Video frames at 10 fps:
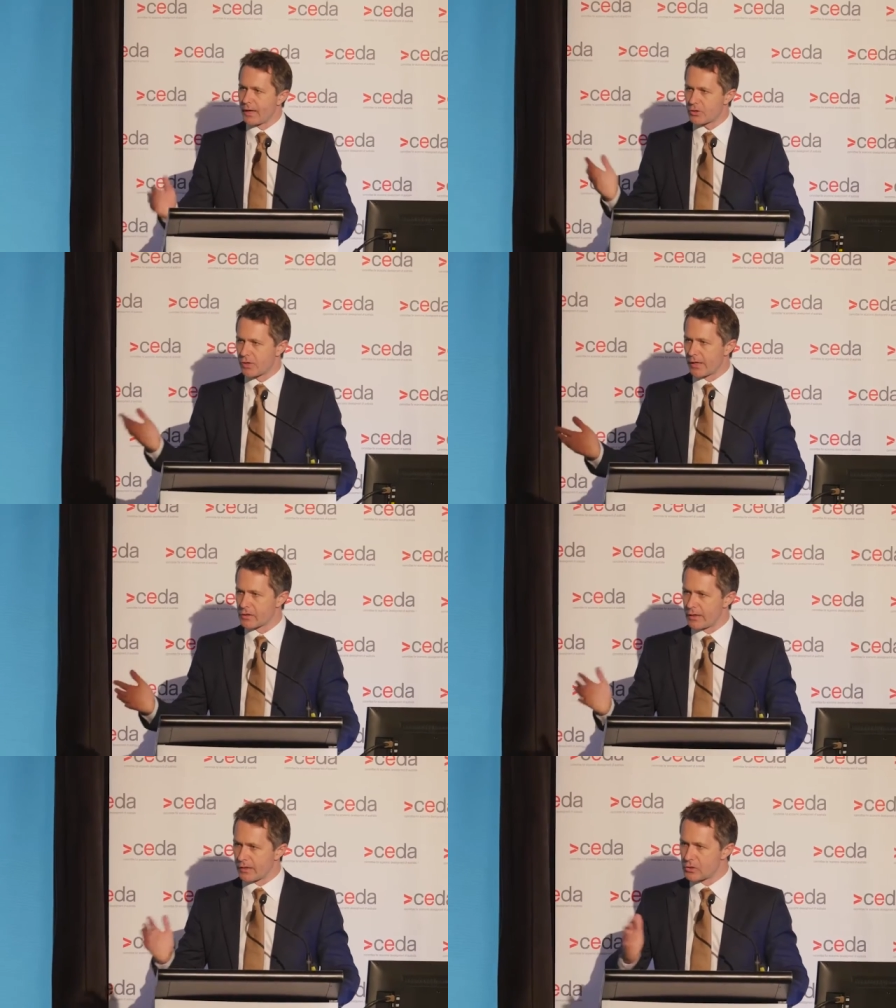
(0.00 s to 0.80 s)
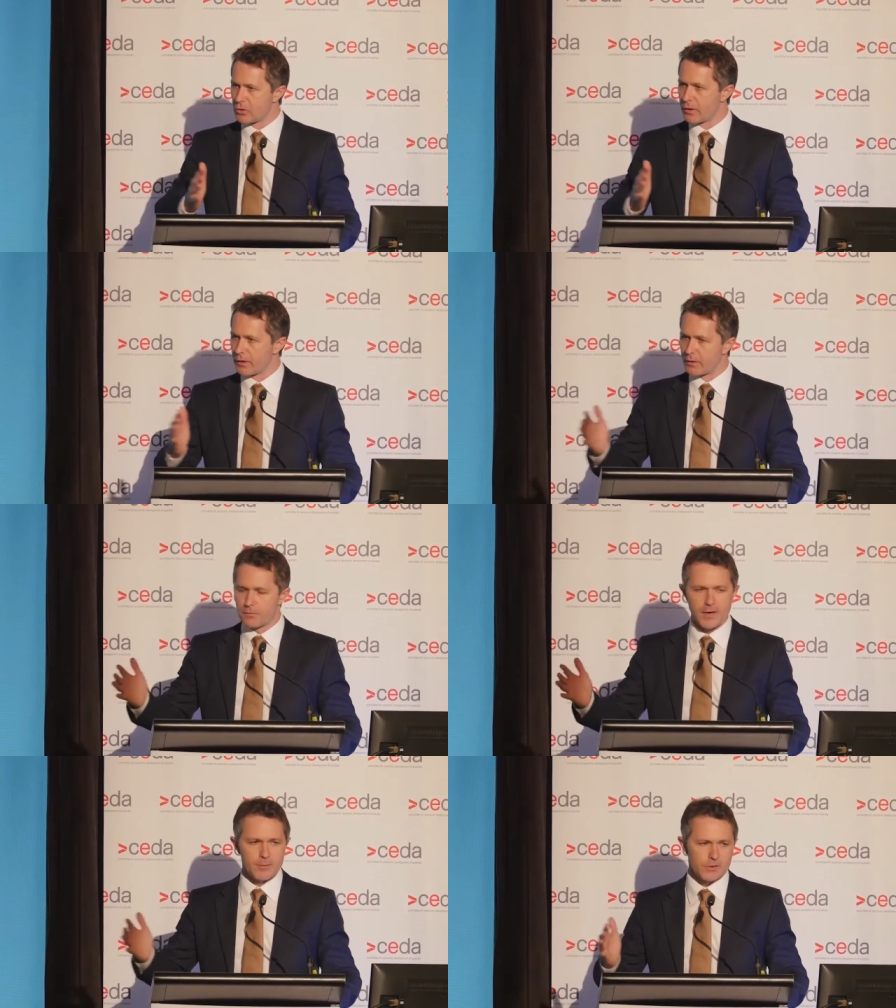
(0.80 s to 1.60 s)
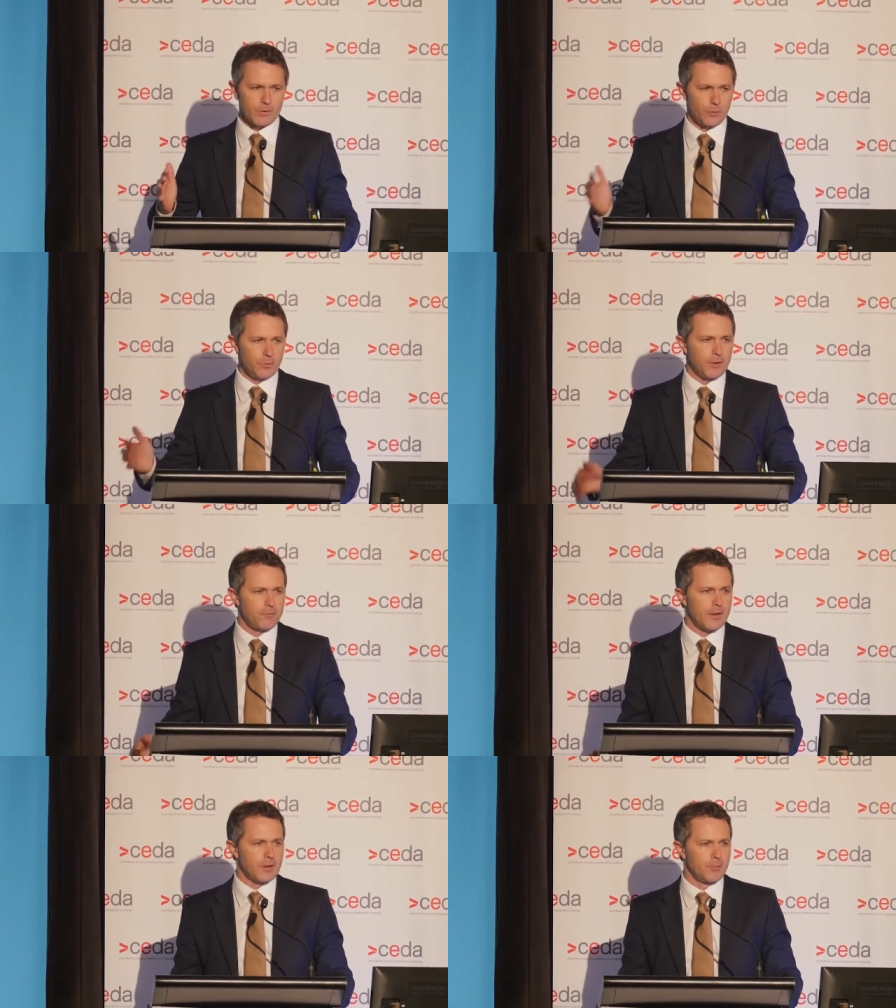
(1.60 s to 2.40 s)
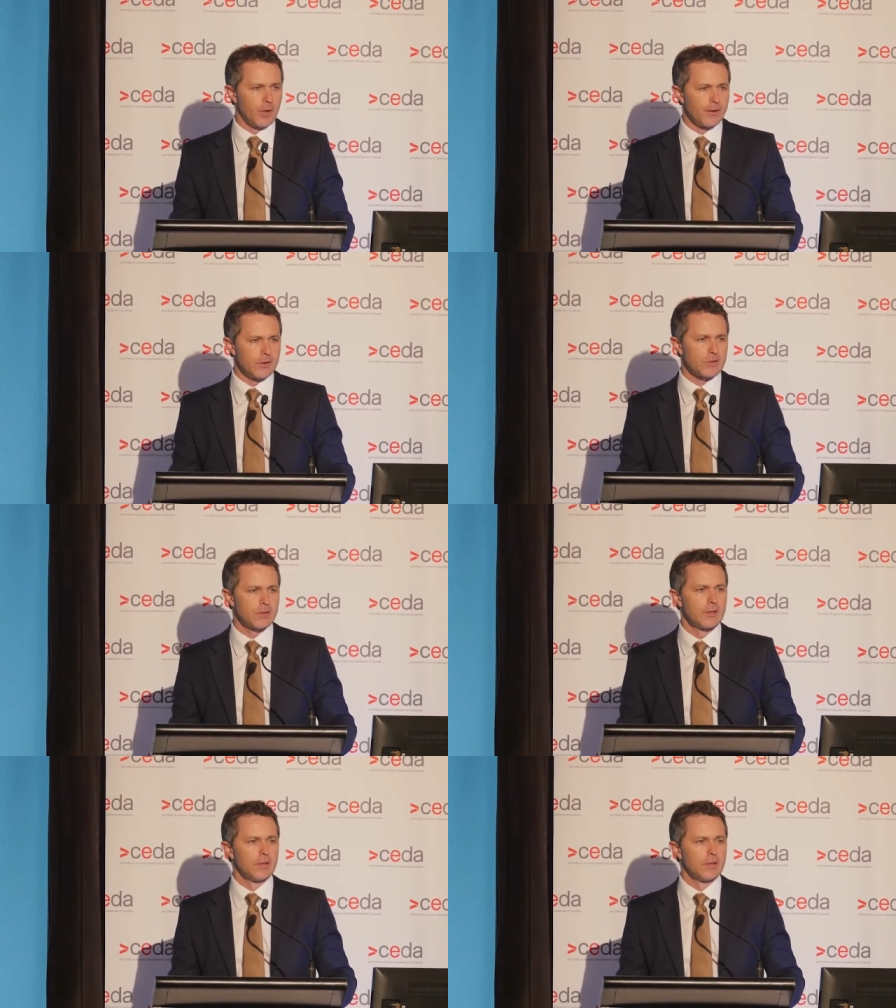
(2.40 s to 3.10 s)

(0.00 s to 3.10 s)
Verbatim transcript: out at Charters Towers talking to the farmers that would be affected by this,